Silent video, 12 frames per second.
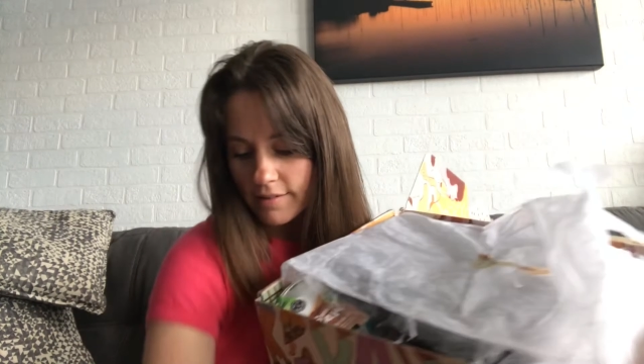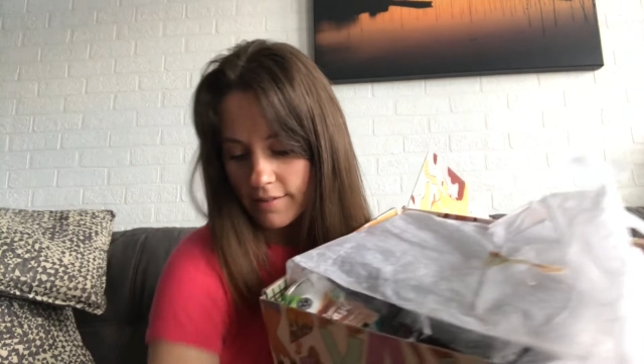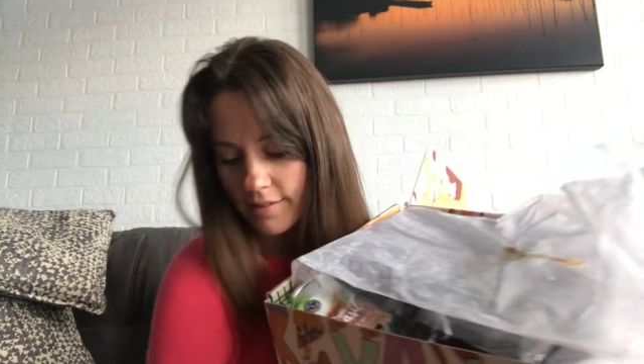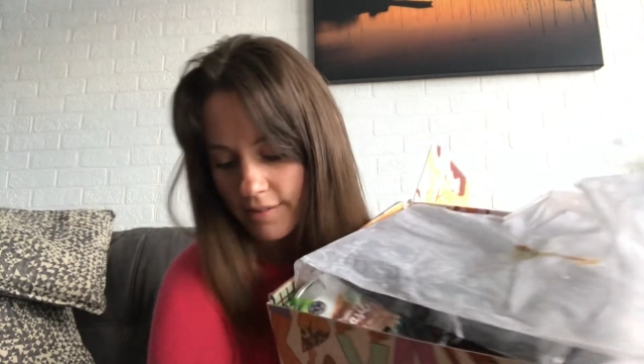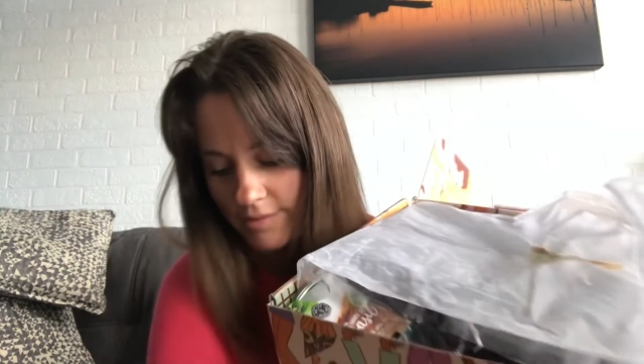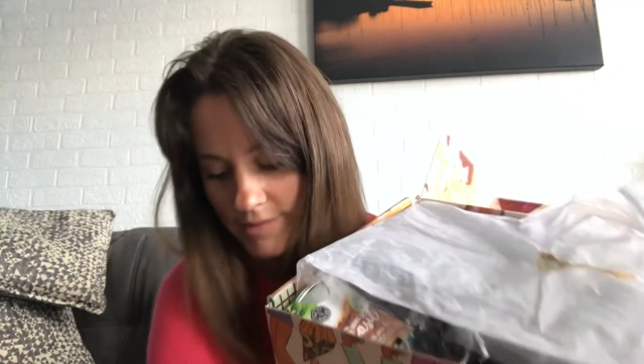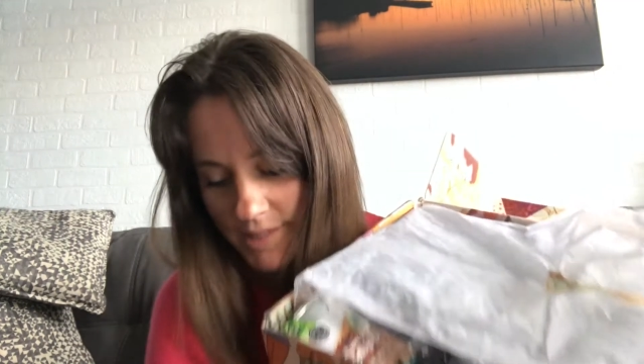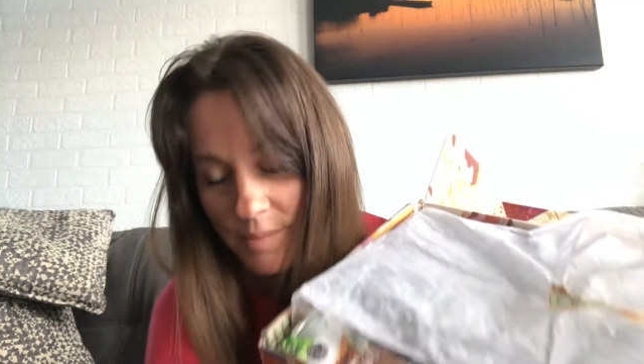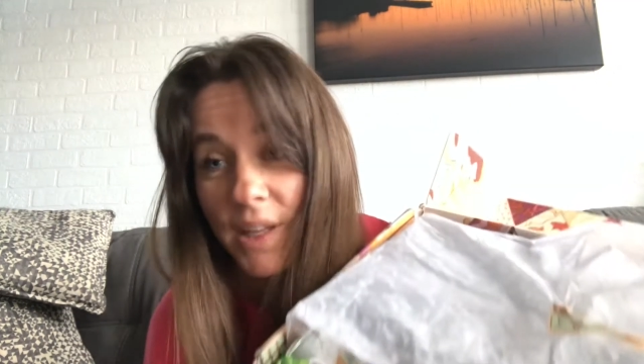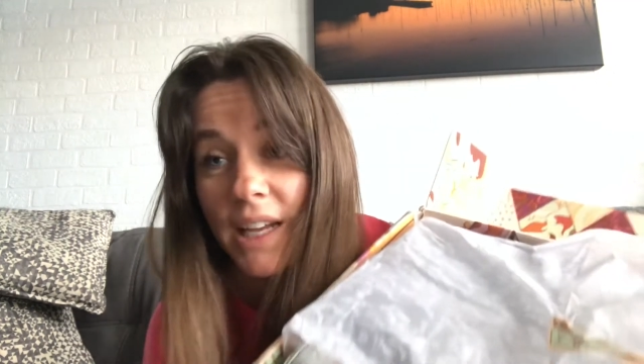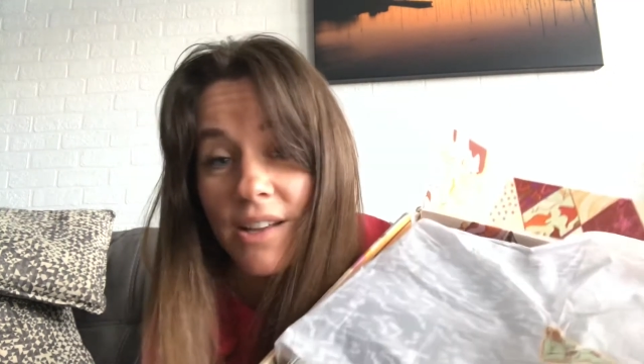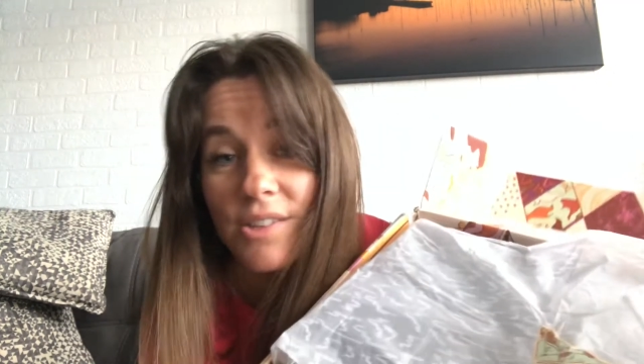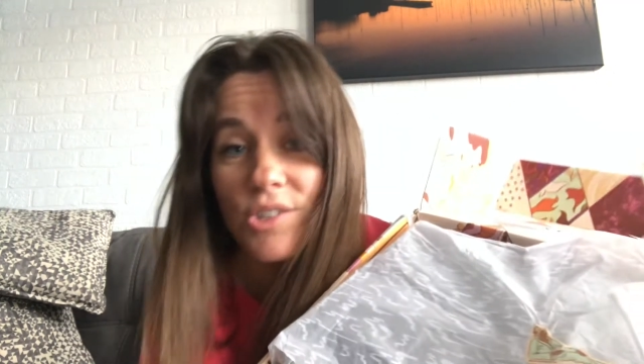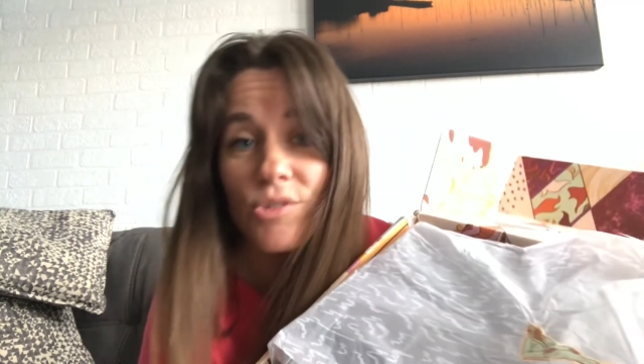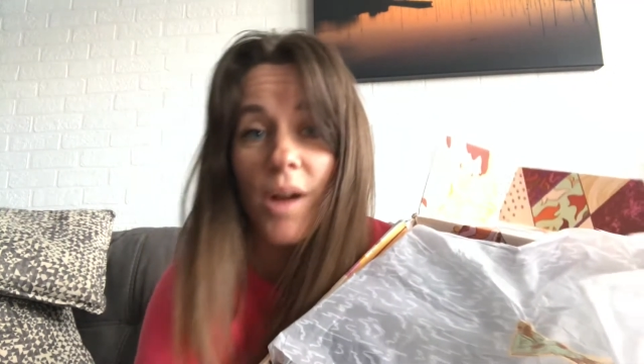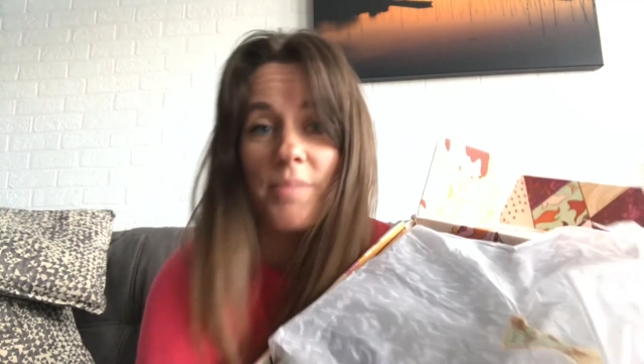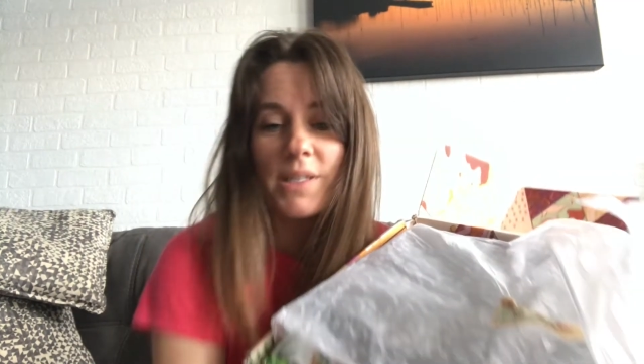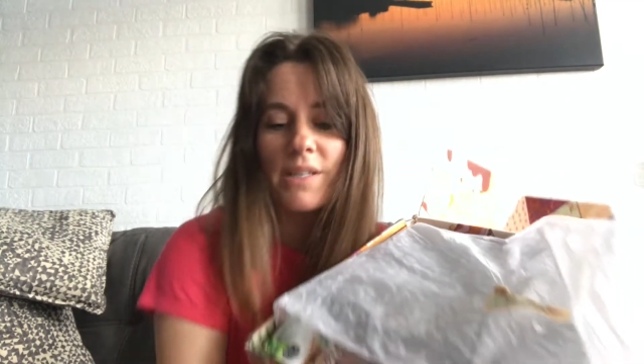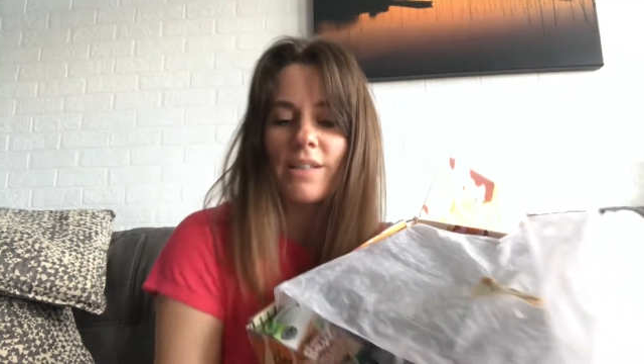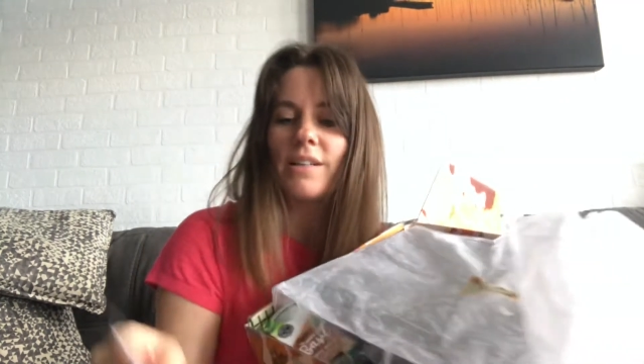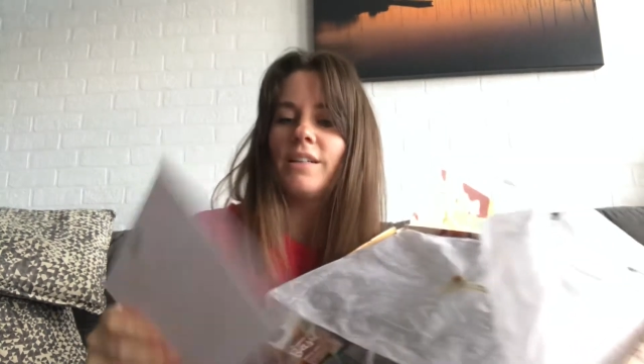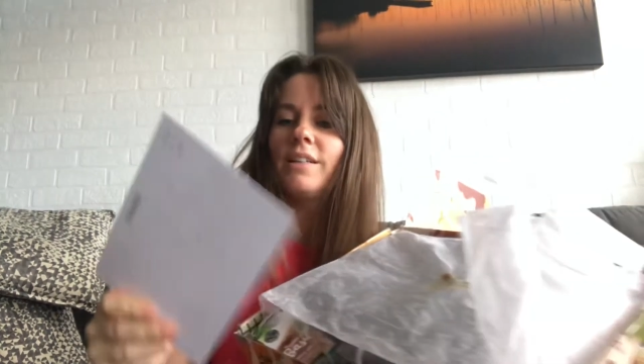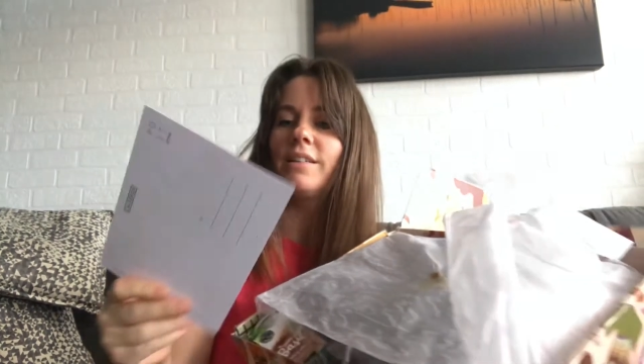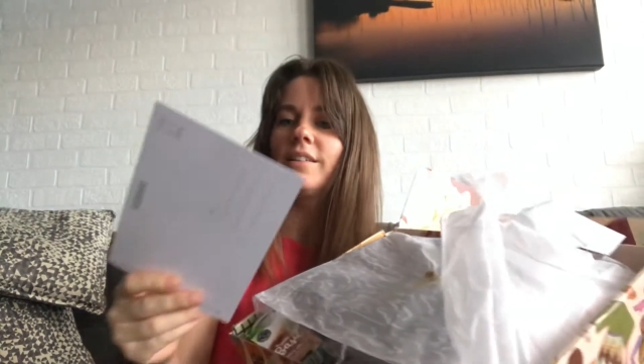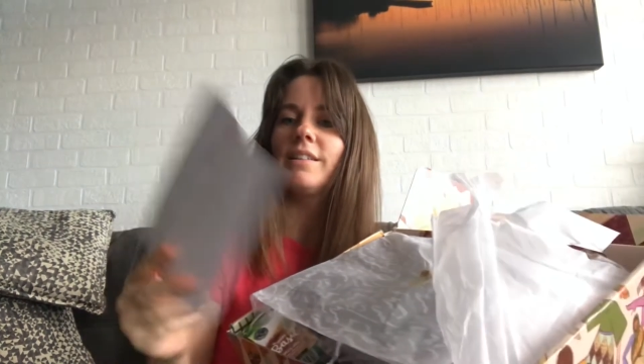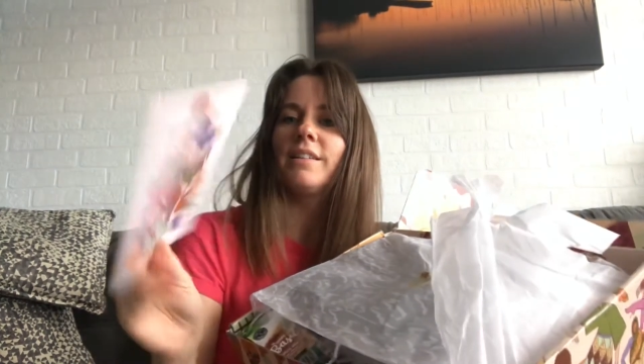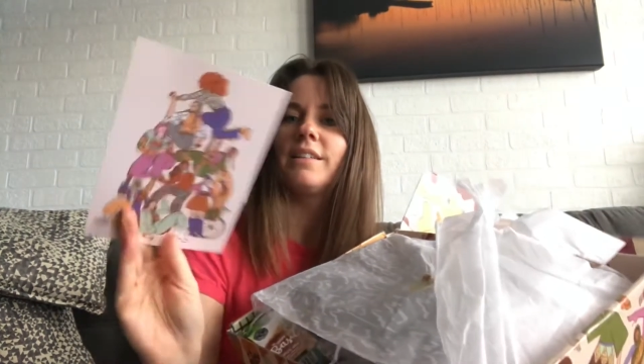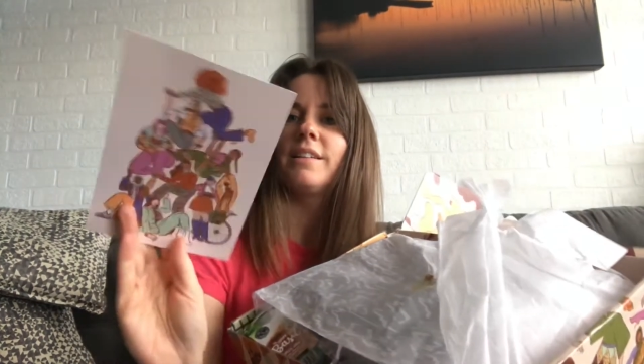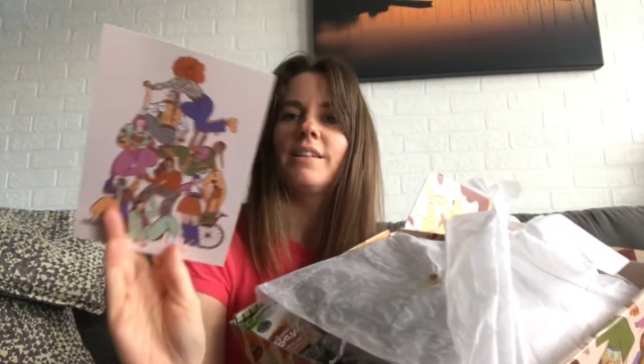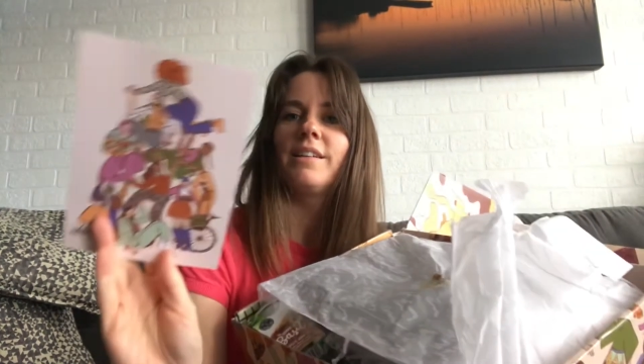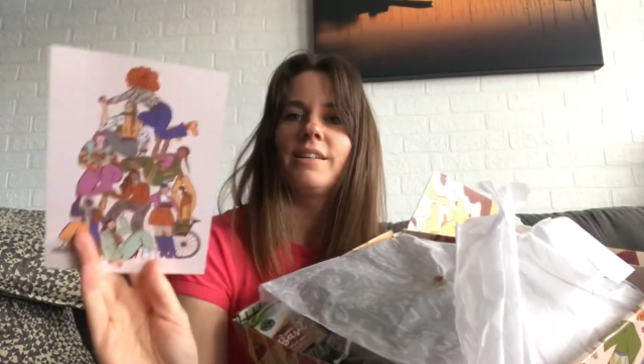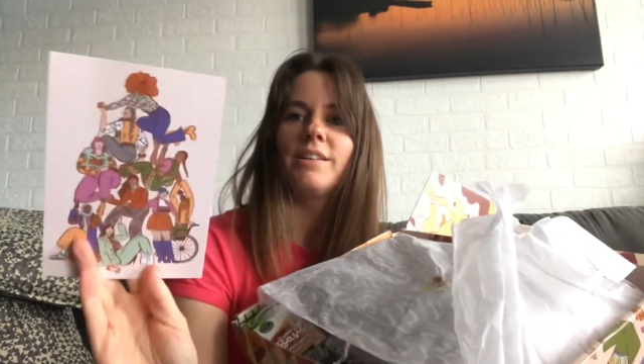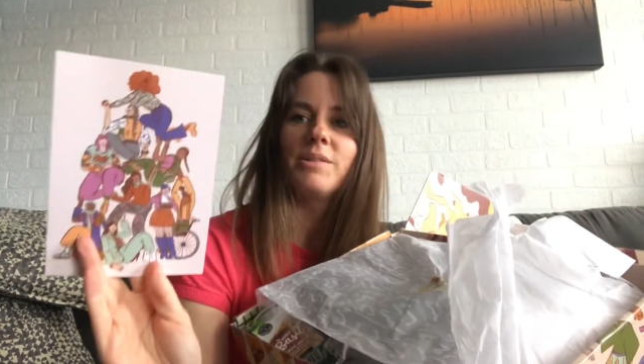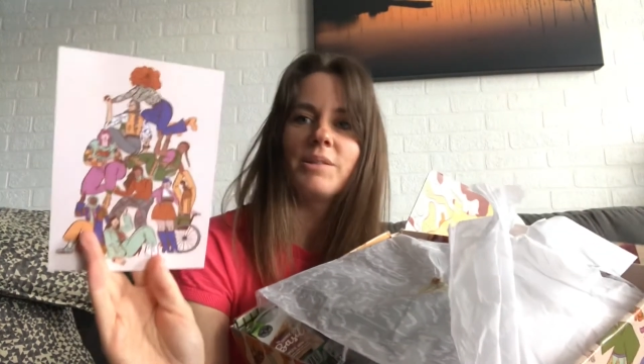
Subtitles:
Oh, something else dropped here. Cute little